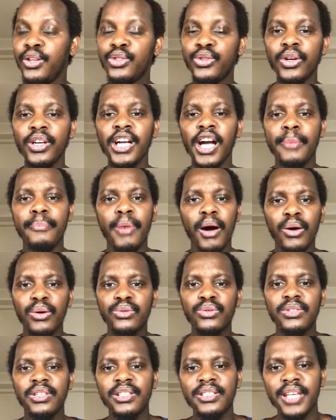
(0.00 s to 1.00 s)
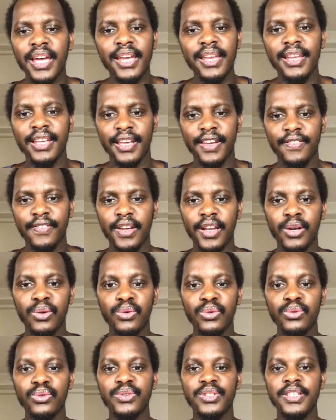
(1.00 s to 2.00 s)
You're talking about designing a very
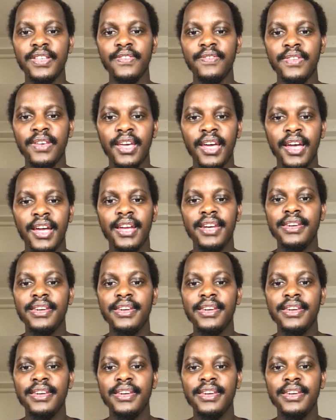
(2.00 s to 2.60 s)
good CV.